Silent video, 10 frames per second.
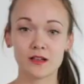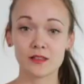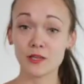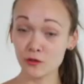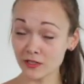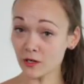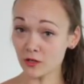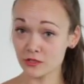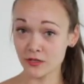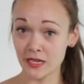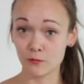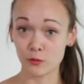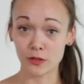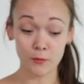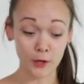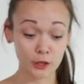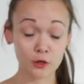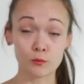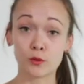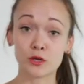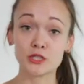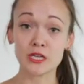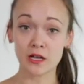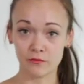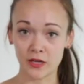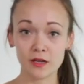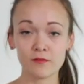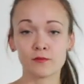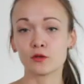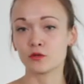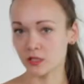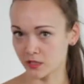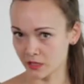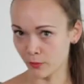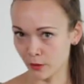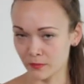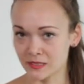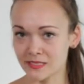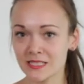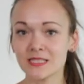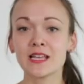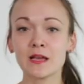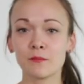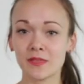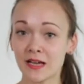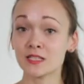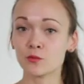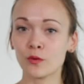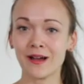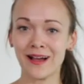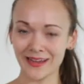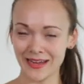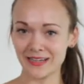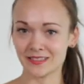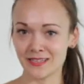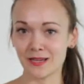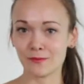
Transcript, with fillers: The unit also came with particle board shelving for utility purposes, but that's where I added the